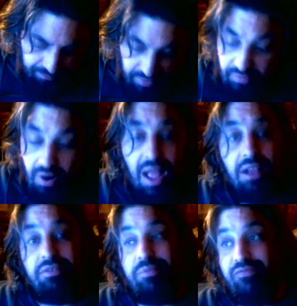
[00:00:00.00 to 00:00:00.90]
These are
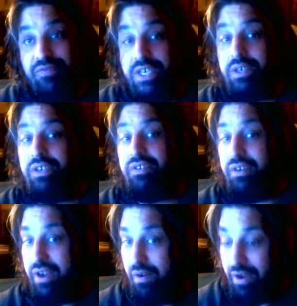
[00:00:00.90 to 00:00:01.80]
actually very
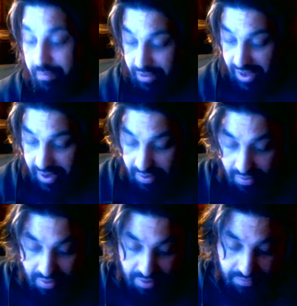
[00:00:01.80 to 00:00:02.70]
generic playing
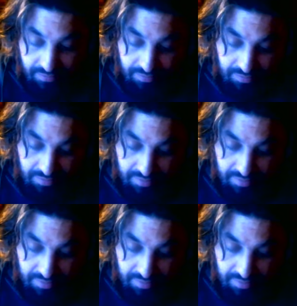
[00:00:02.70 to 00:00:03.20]
cards.